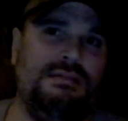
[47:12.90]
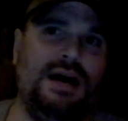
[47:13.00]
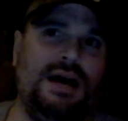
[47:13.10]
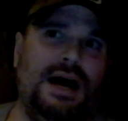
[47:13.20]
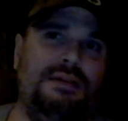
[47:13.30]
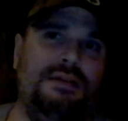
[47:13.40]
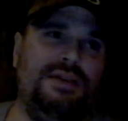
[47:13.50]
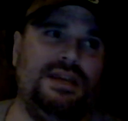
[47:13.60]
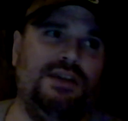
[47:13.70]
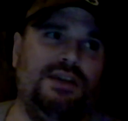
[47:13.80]

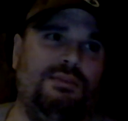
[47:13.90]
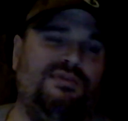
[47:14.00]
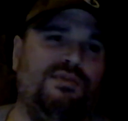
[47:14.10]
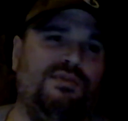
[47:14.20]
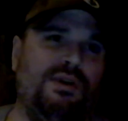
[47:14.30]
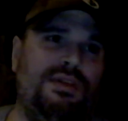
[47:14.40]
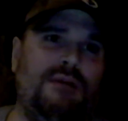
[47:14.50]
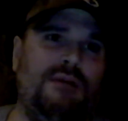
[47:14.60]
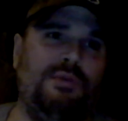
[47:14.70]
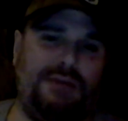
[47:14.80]
the year before
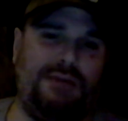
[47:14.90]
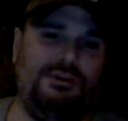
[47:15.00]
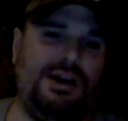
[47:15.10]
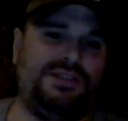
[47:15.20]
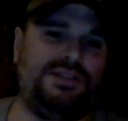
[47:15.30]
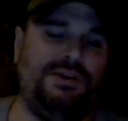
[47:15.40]
that, well, they were in it 2